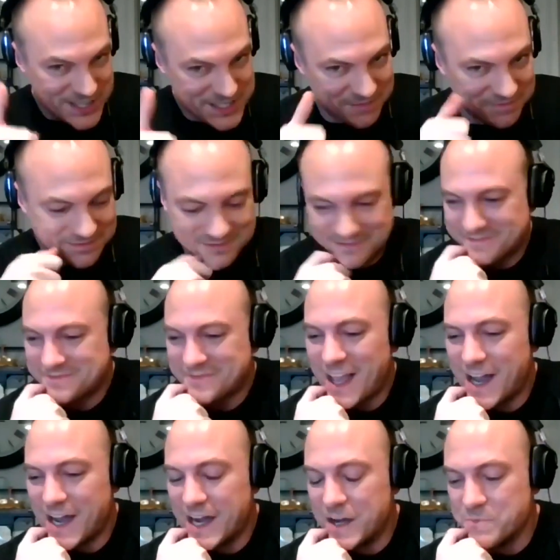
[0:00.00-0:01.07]
awesome.
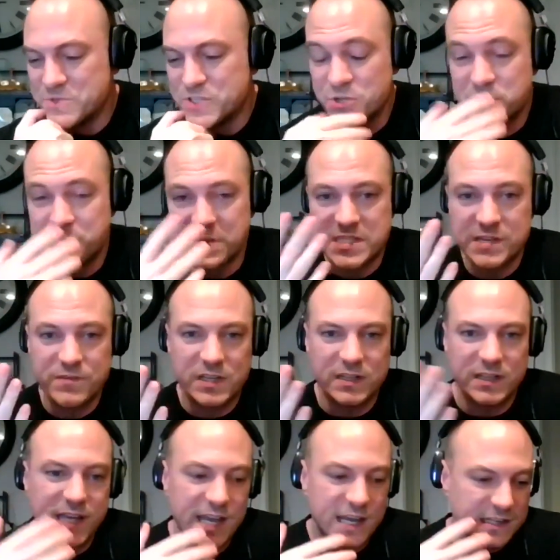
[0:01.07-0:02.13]
That. So
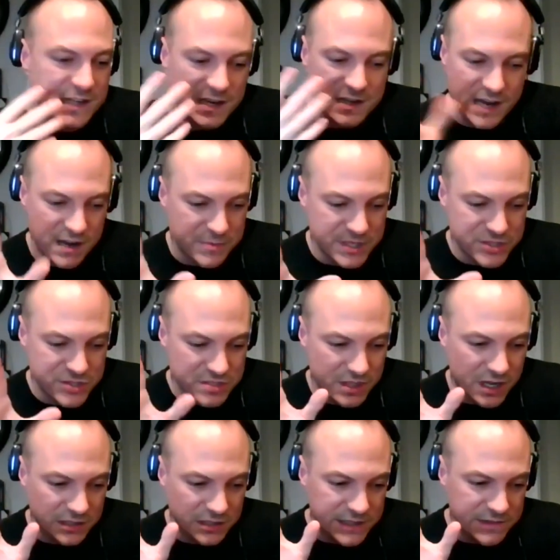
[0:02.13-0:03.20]
specifically, and again,
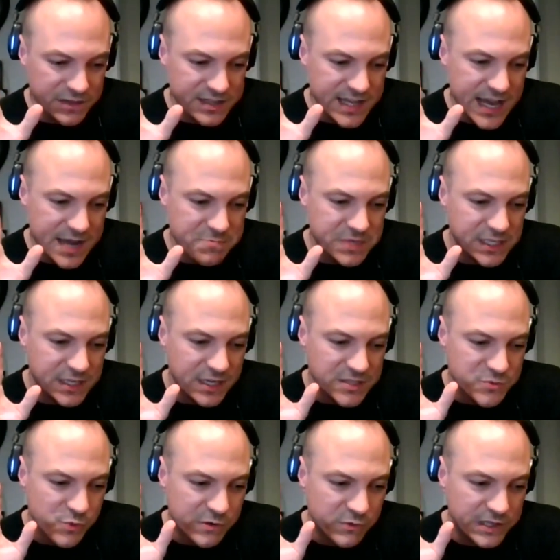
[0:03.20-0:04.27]
I'll leave it at that,
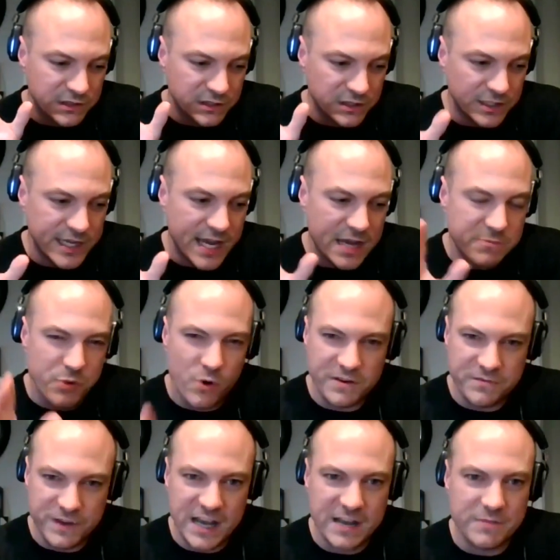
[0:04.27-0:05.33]
because when we look at
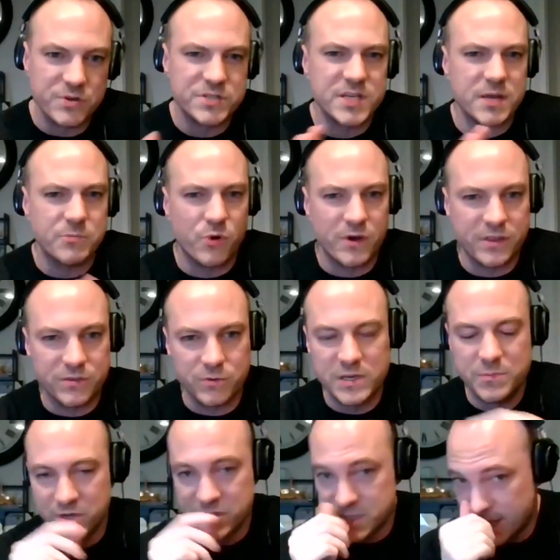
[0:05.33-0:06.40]
0.5%,
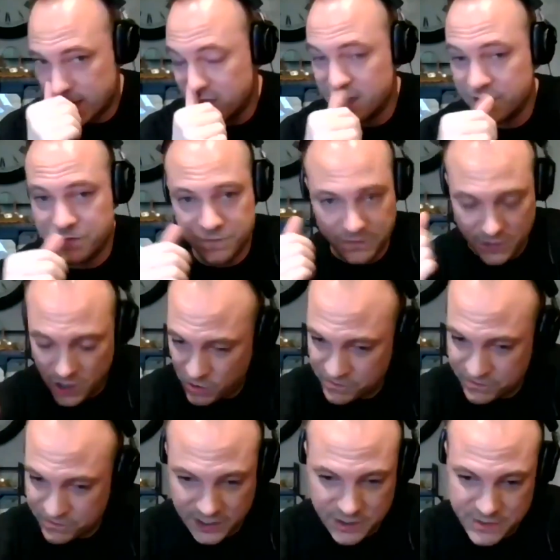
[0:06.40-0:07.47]
0.3%, if
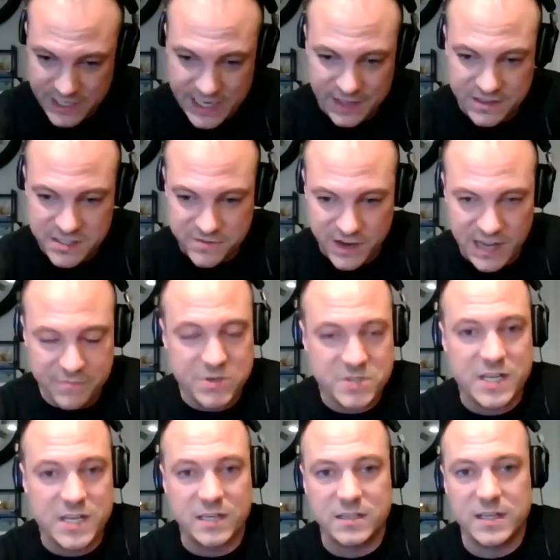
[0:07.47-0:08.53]
hopefully we get this
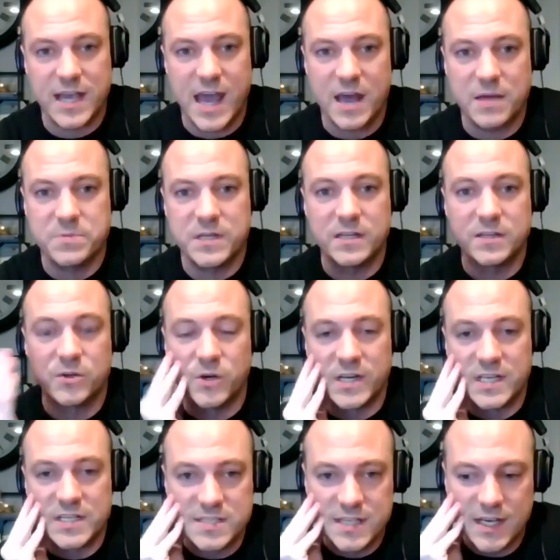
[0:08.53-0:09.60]
5% cap
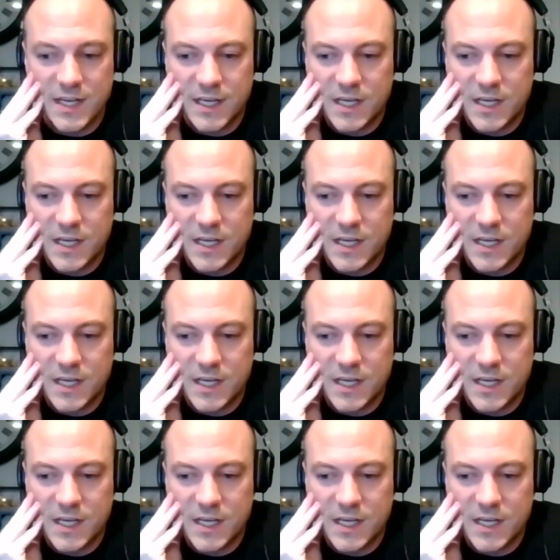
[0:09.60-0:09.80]
increase,